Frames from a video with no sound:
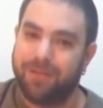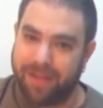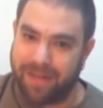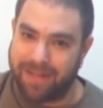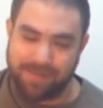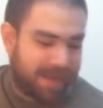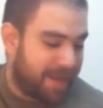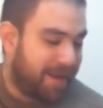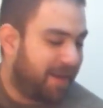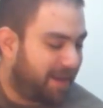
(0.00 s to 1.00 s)
okay, let's
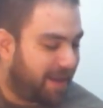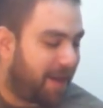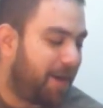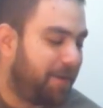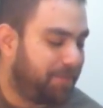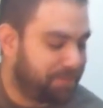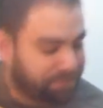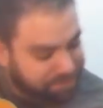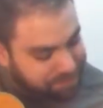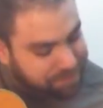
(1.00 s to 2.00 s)
begin.
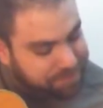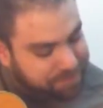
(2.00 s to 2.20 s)
Um,